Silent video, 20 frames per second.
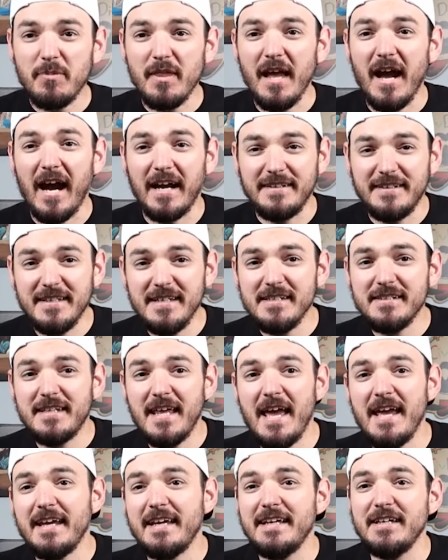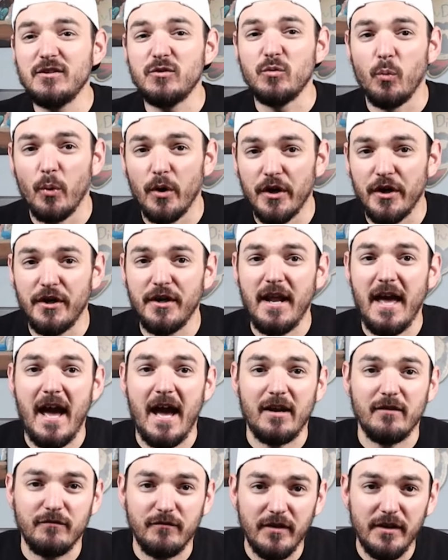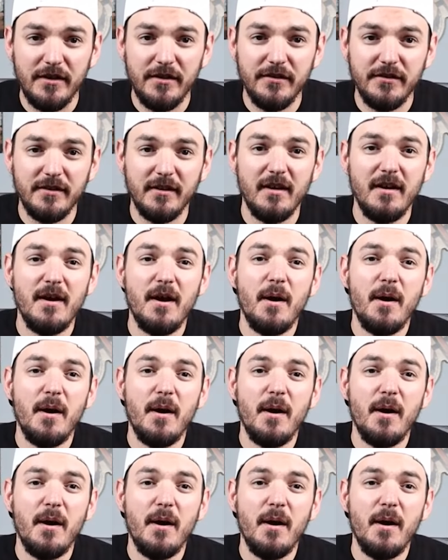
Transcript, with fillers: I did take his word at first,